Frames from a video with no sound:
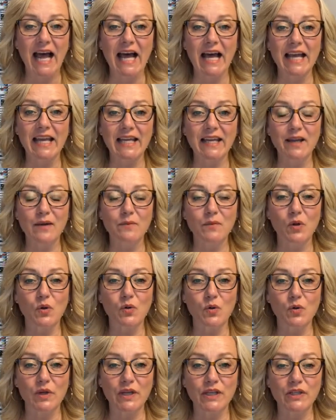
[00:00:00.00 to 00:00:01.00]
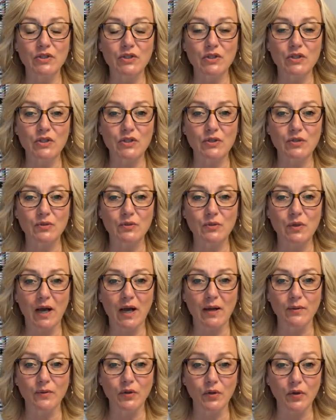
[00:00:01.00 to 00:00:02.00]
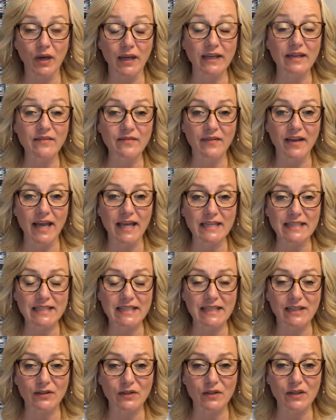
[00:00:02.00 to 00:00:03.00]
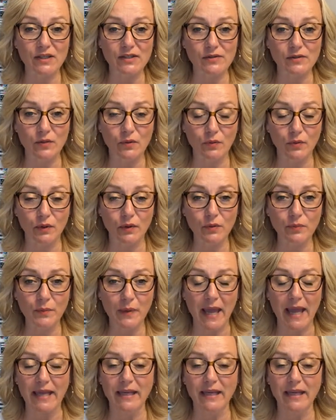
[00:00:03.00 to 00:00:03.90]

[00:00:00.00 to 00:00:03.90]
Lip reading: I am going to create an event here in this group,